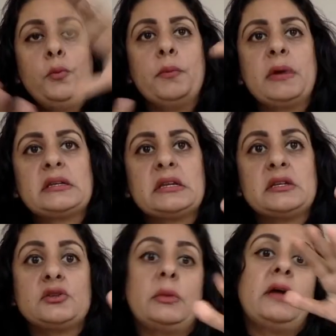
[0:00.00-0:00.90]
baskets,
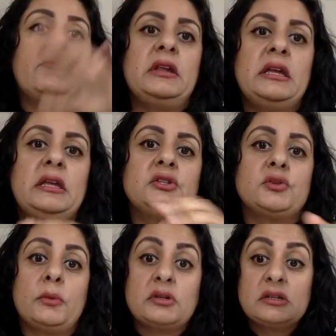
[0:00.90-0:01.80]
some have lids, some
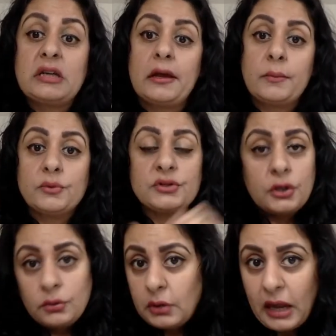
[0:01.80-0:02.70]
are stackable. So
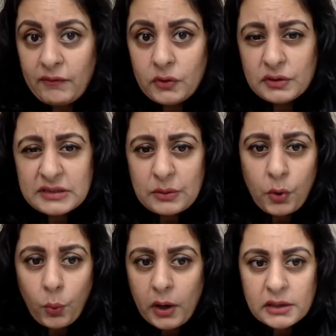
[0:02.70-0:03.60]
have a look, see
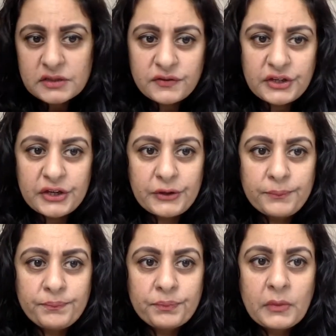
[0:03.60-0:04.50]
what works for you.
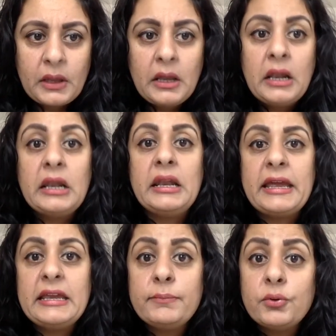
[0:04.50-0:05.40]

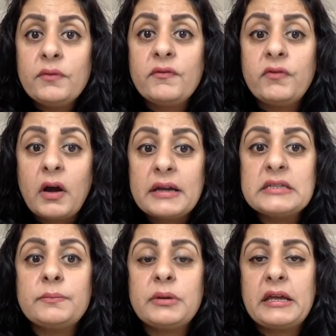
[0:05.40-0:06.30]
Label and find a
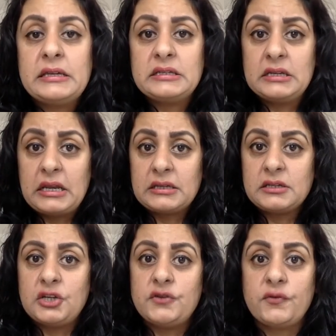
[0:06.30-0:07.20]
place. The next
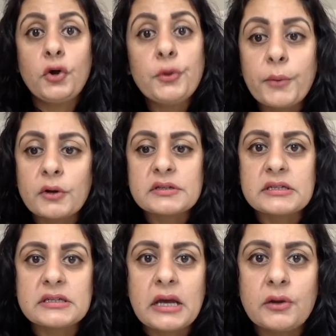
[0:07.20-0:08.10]
day you've got your
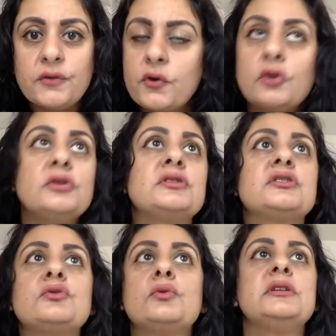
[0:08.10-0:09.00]
boxes now, you've got your
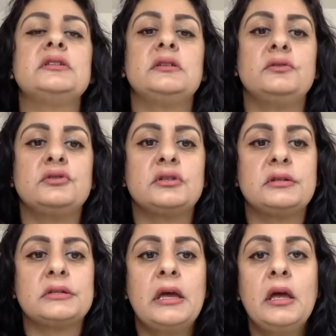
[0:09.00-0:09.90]
storage
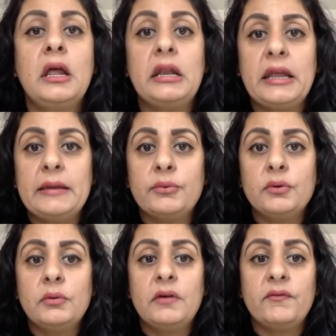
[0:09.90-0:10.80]
solutions.
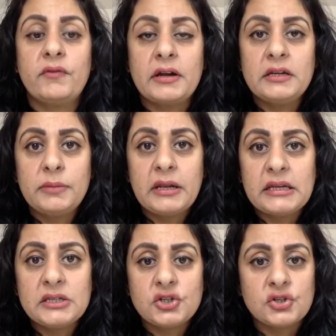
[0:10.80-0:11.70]
Label and find a
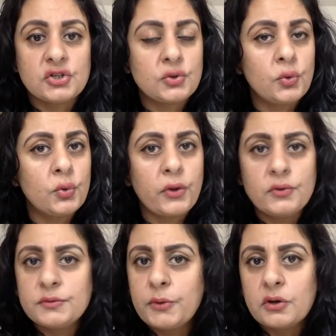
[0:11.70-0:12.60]
place to store
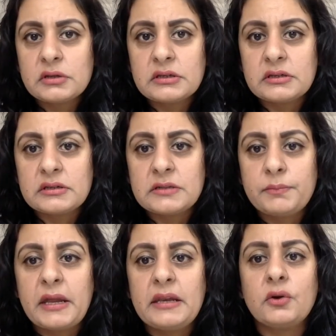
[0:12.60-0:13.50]
those boxes
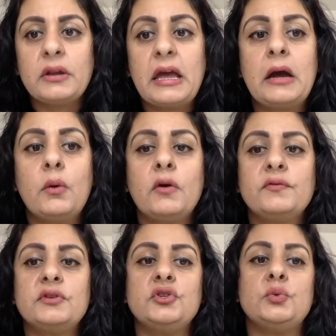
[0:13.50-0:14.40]
depending on how
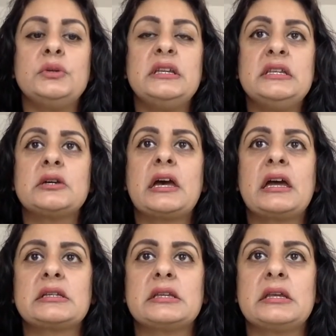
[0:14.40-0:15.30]
often you need to
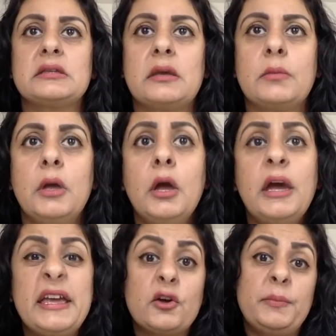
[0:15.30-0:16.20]
access them.
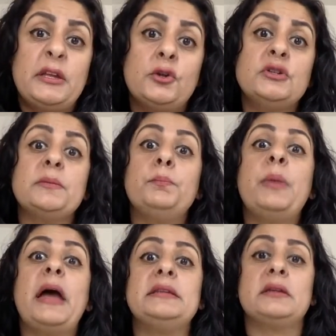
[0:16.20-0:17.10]
It could be an under
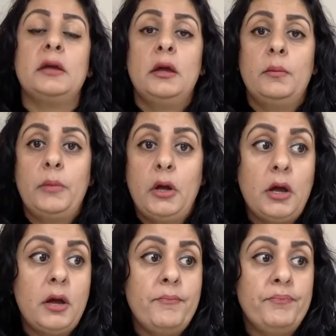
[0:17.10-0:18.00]
bed
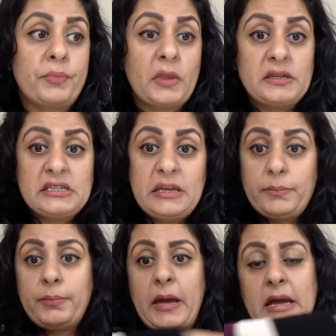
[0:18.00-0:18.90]
zip
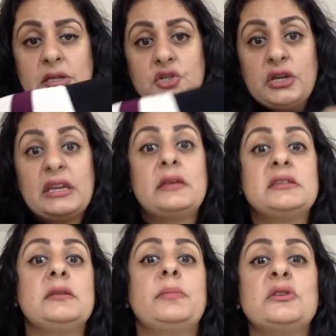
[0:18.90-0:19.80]
bags. You can get a
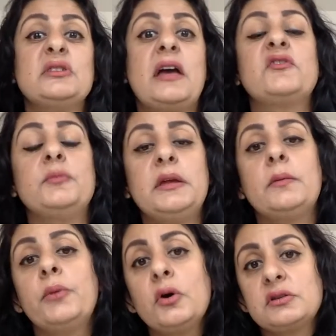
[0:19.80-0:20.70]
zip bag, it doesn't have to be a
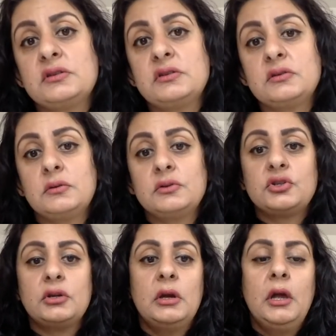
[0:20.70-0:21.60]
box as
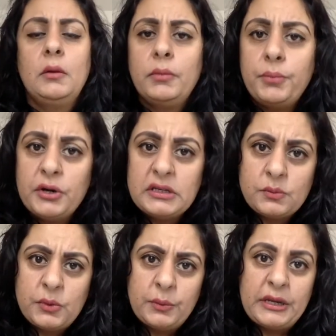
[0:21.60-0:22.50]
such. Put it
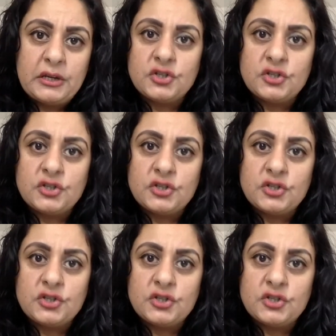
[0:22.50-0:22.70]
somewhere where you can